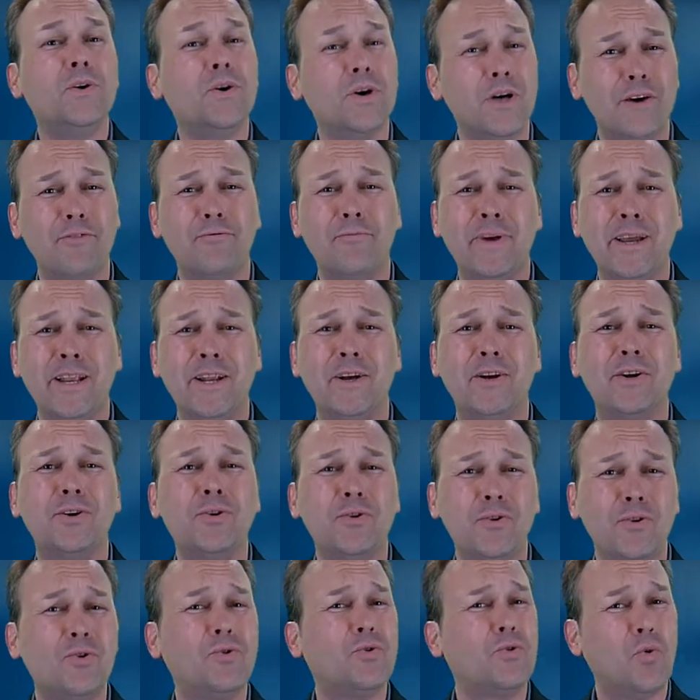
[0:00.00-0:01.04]
I've made
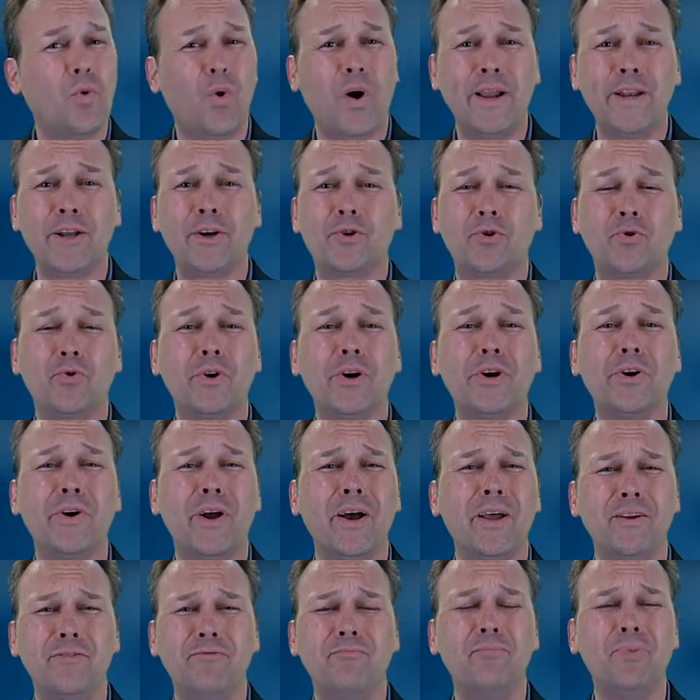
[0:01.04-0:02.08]
quite a career
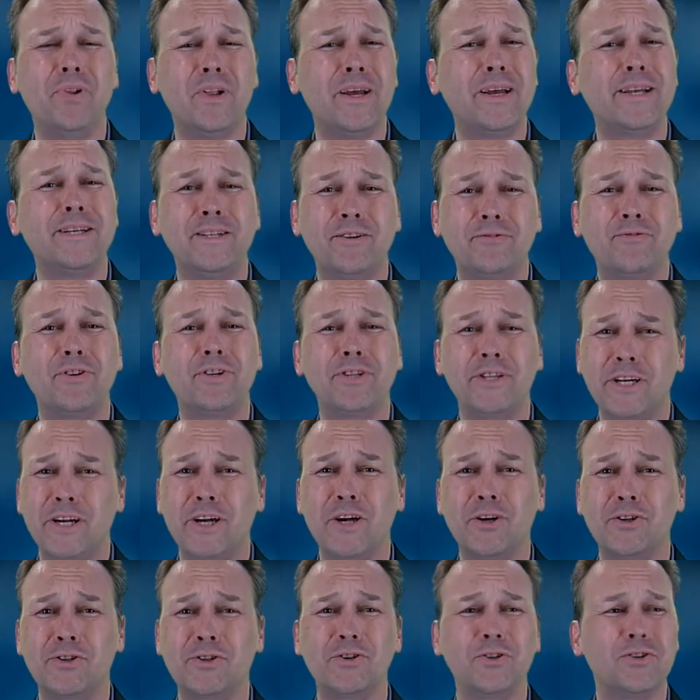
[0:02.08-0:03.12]
out of playing different
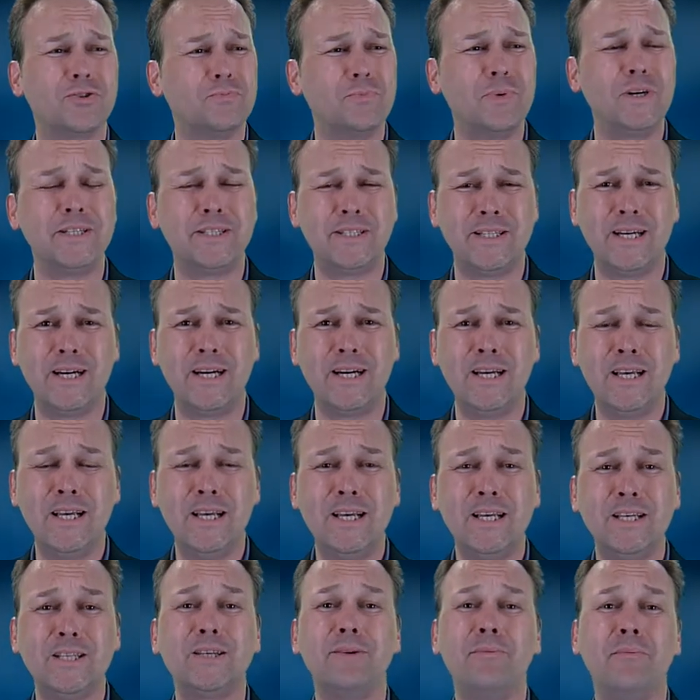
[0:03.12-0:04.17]
characters, but
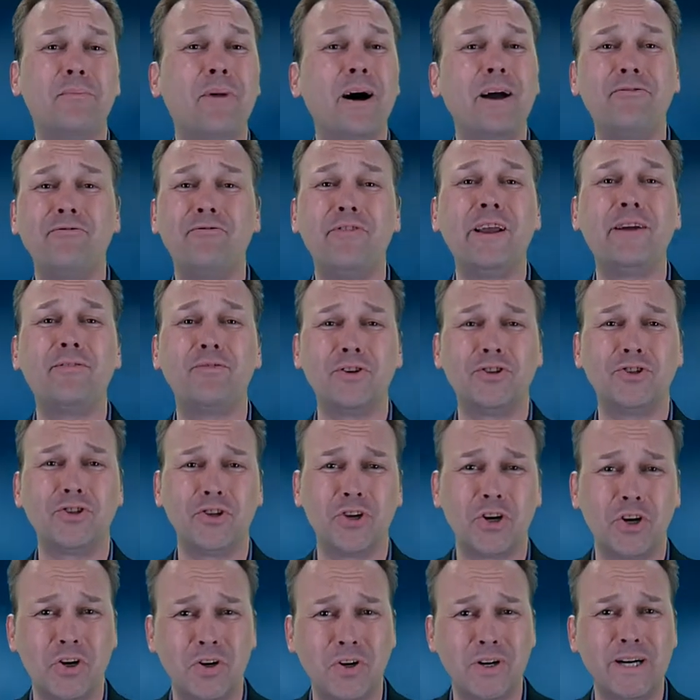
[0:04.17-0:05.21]
some of my favorites
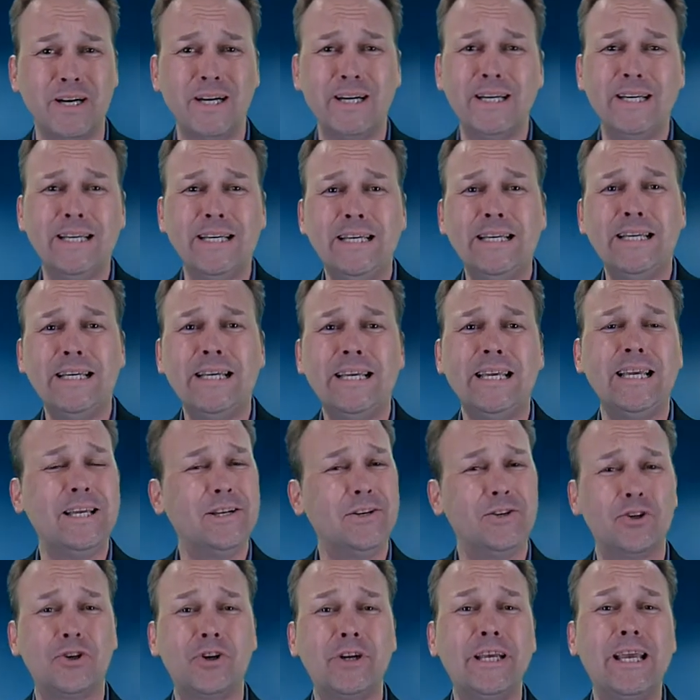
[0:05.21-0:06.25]
are in
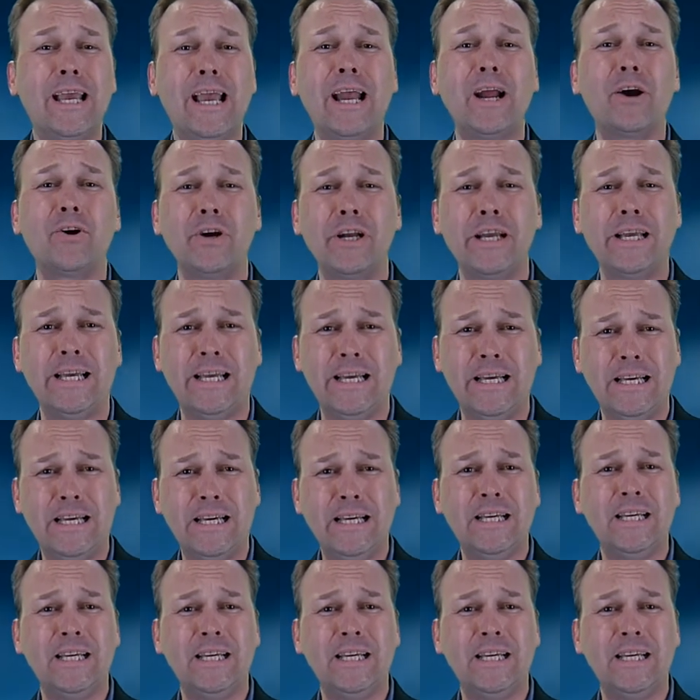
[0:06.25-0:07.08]
Dirty Harry.